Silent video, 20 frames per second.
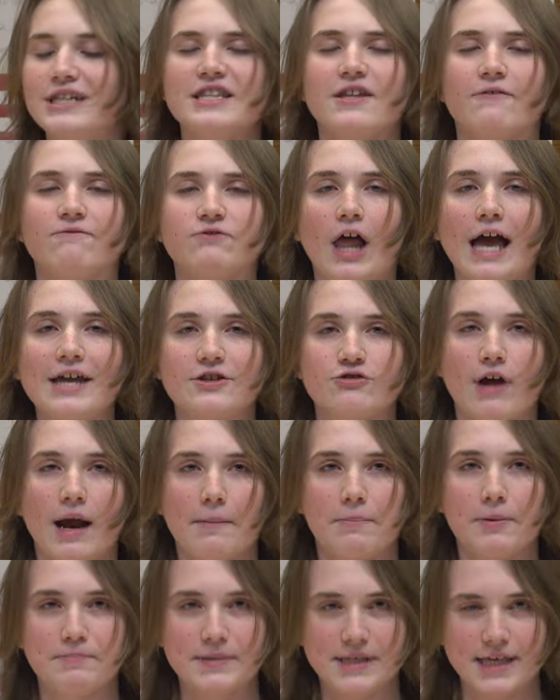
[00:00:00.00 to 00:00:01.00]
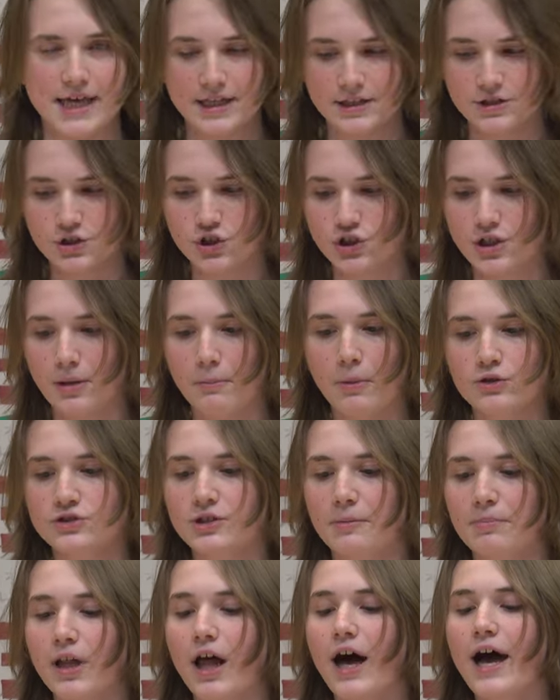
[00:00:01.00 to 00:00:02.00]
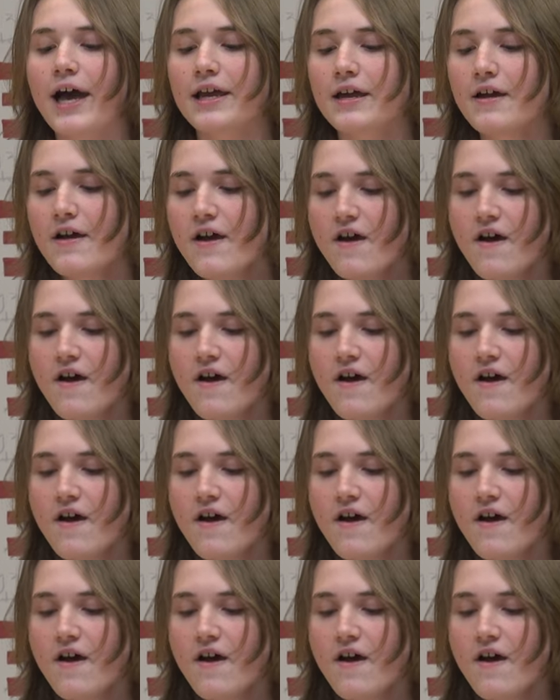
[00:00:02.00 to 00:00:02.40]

and the flytrap begins to multiply.